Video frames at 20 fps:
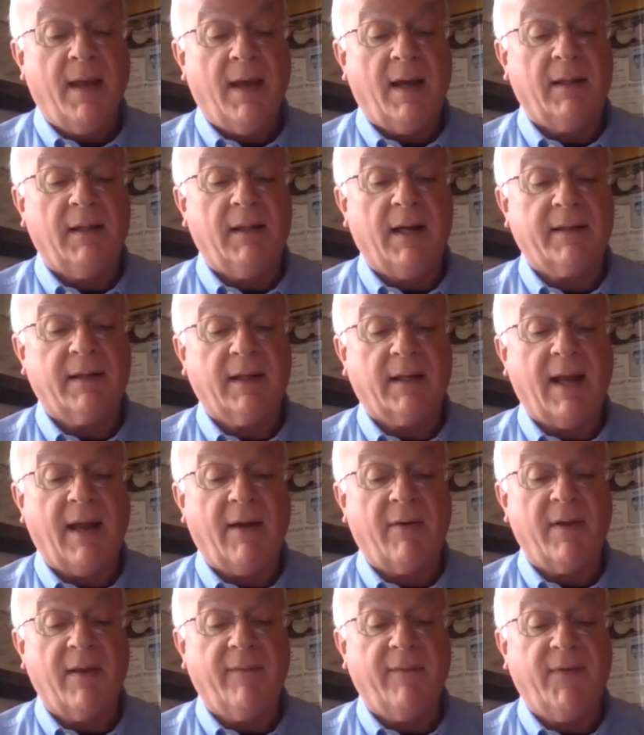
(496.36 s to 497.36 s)
elected
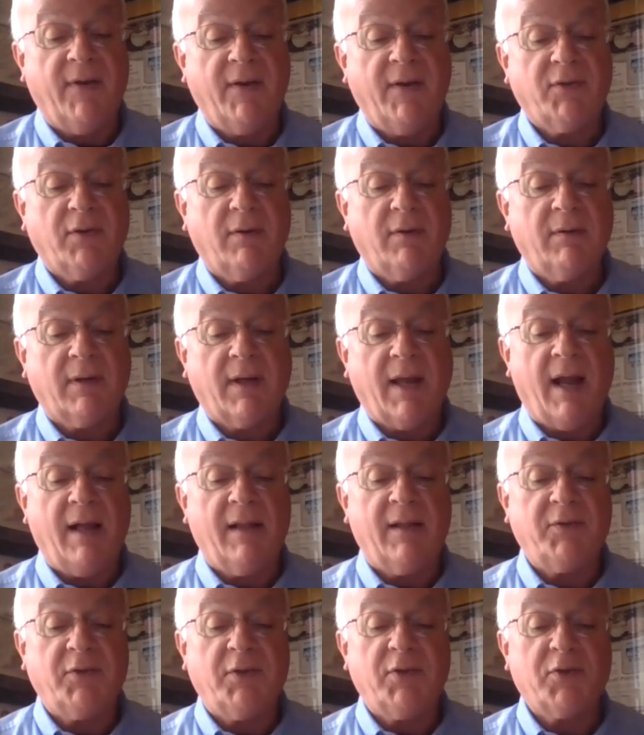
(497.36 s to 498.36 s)
county official,
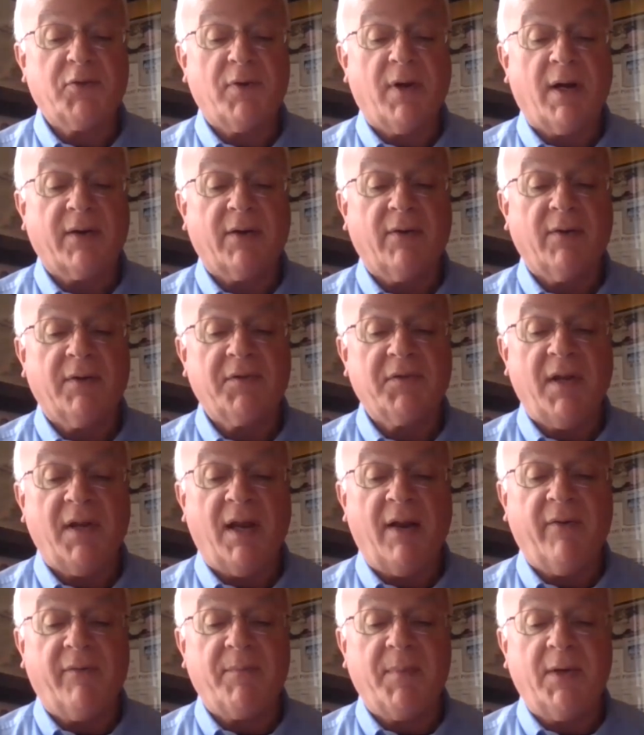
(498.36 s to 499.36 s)
college instructor,
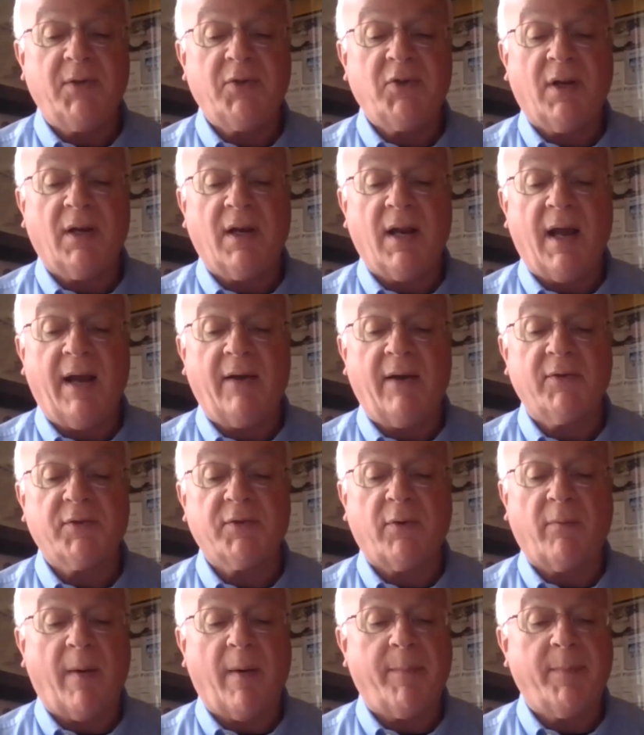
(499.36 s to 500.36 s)
State of Michigan House
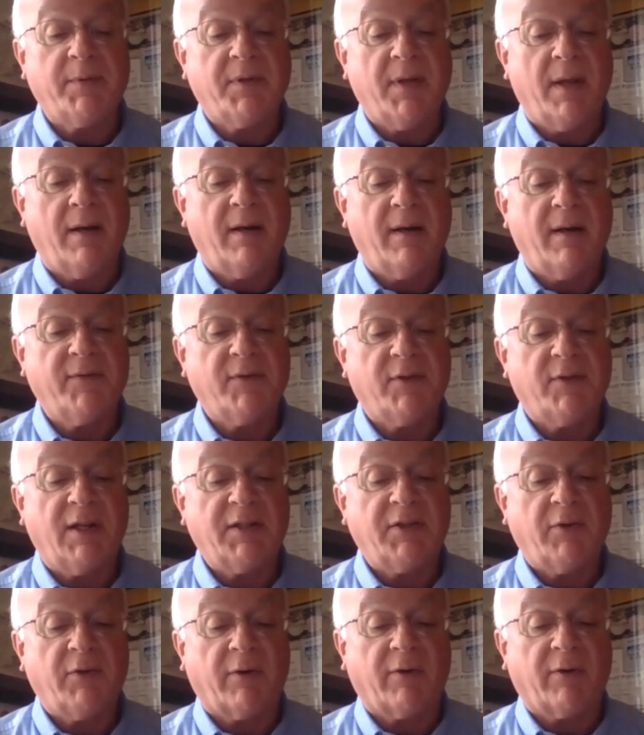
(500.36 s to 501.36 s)
of Representatives
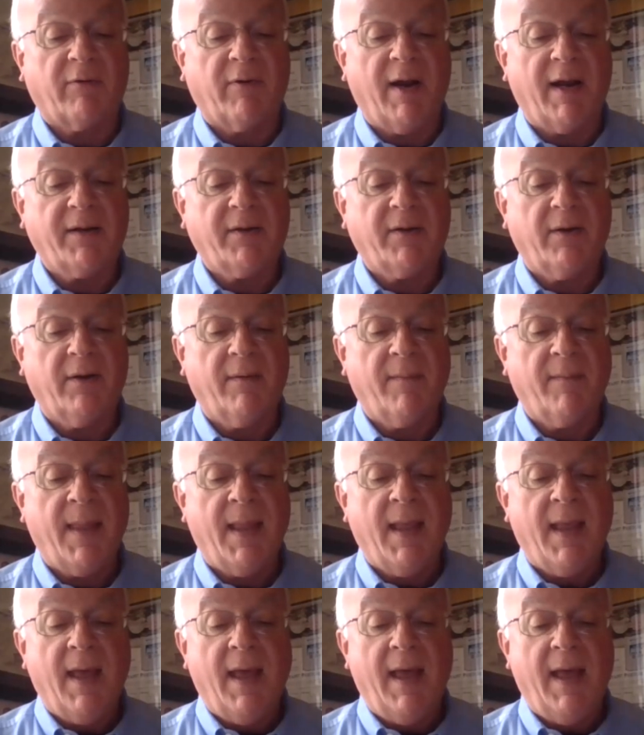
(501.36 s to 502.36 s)
District Director,
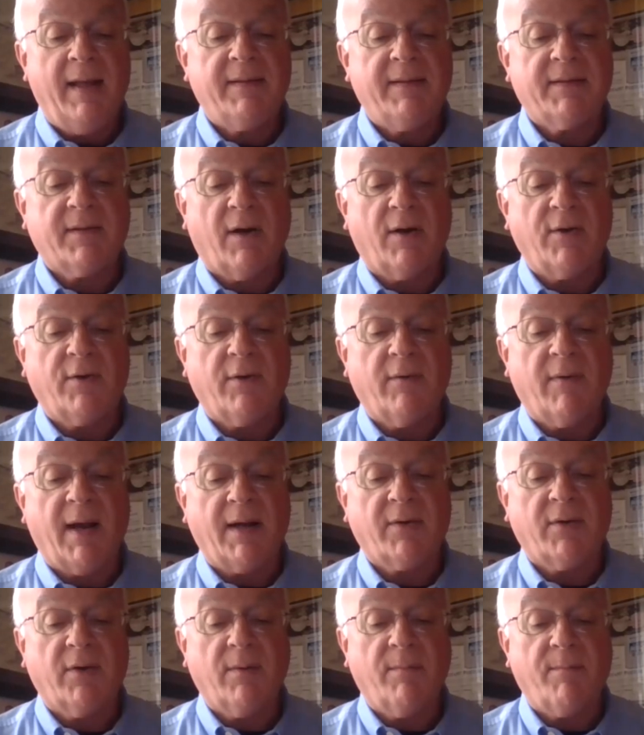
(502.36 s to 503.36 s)
Head Start
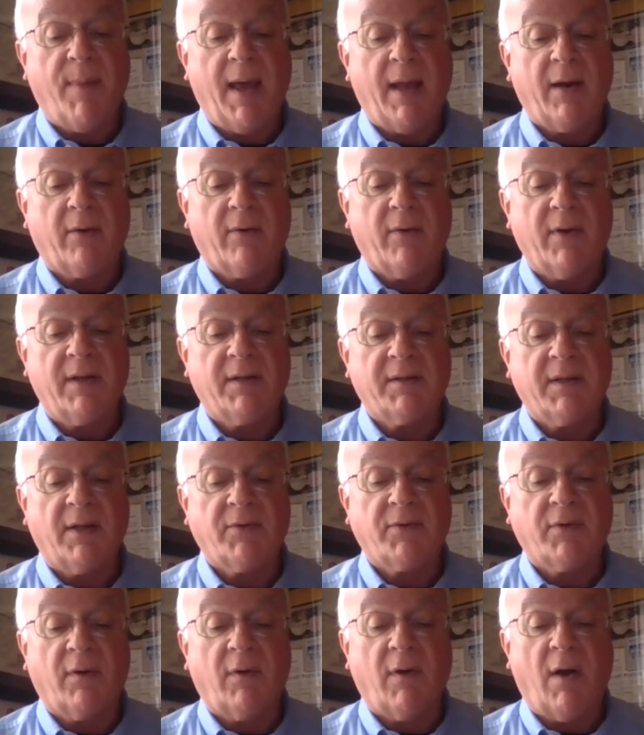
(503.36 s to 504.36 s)
Director, Battle Creek
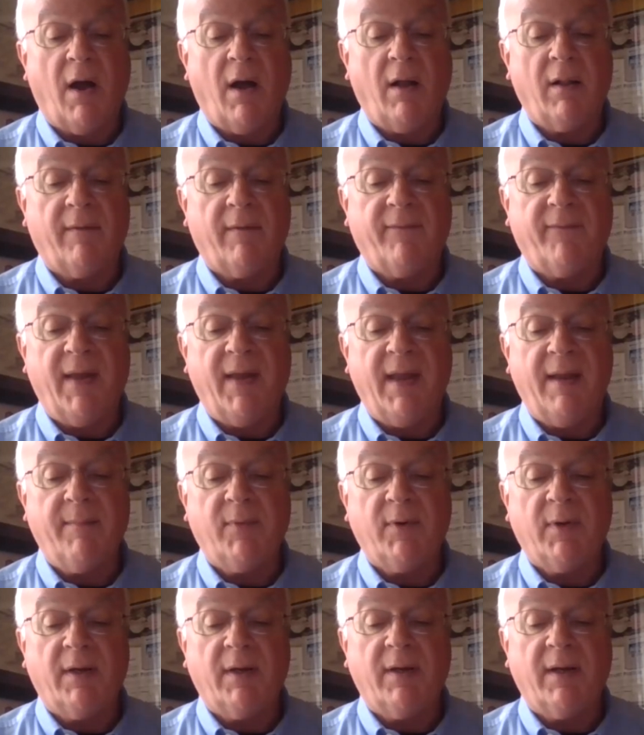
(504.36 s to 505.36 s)
Central Hall of
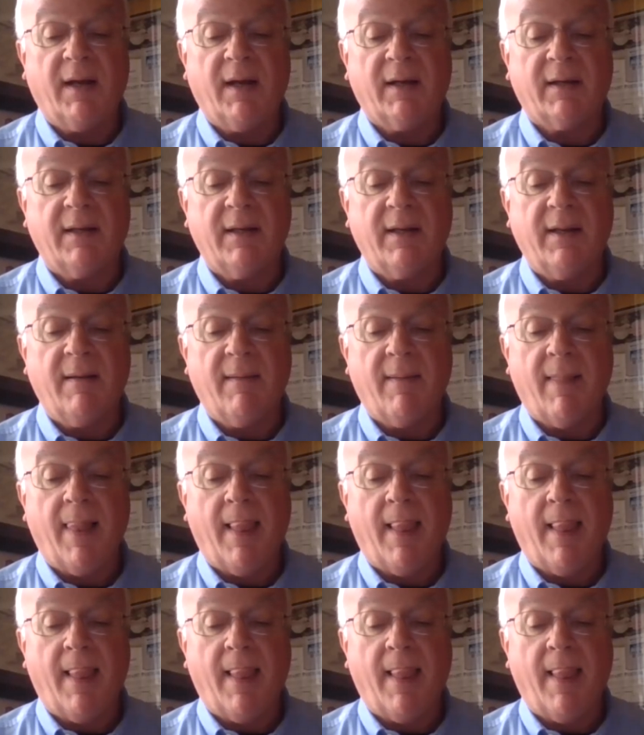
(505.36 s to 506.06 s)
Fame inductee,